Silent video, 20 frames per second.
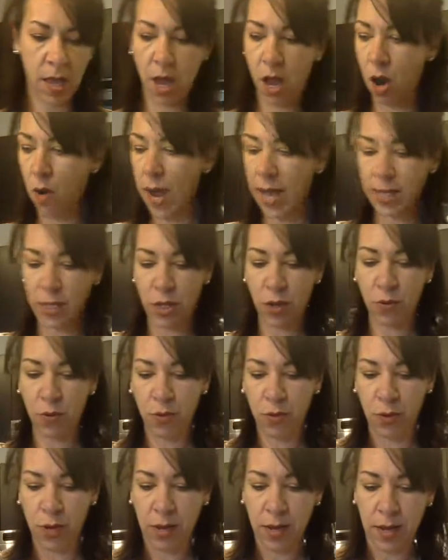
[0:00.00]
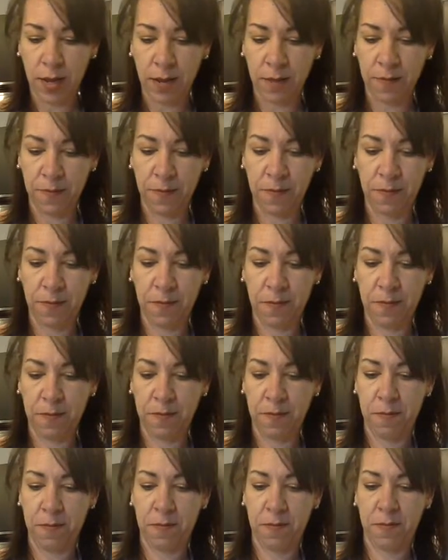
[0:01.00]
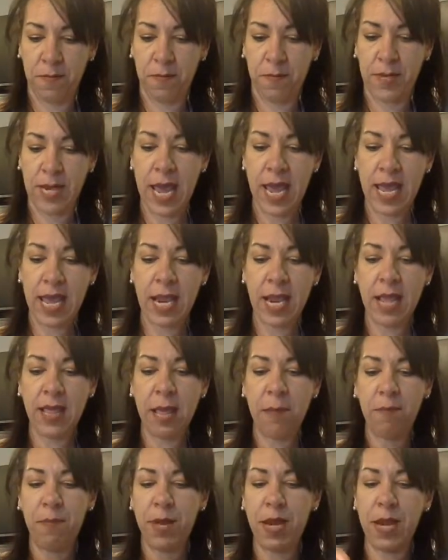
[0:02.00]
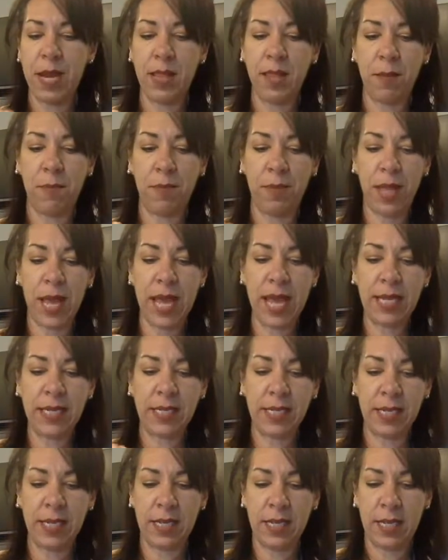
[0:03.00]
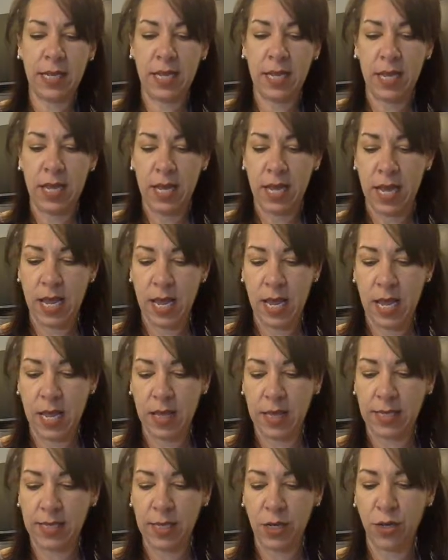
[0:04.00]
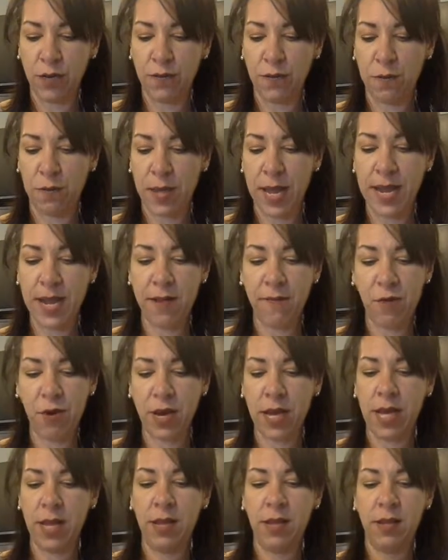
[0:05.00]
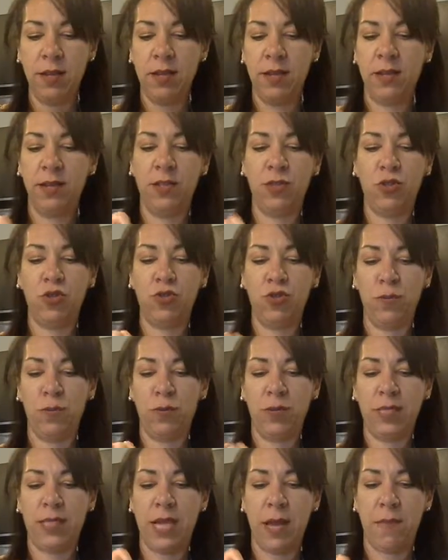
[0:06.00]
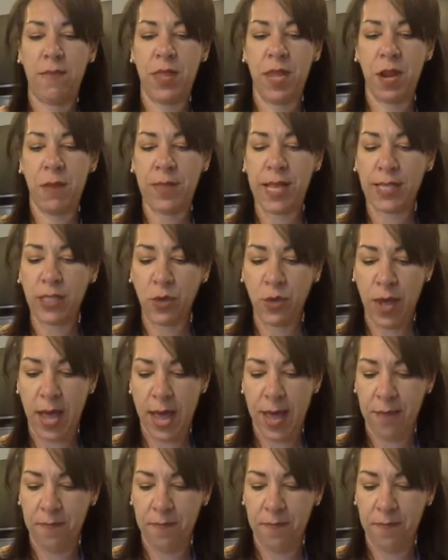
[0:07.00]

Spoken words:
All right, so they're gonna take it and they put it in the plate, in the center of the plate, and I've already dribbled some there, if that's okay.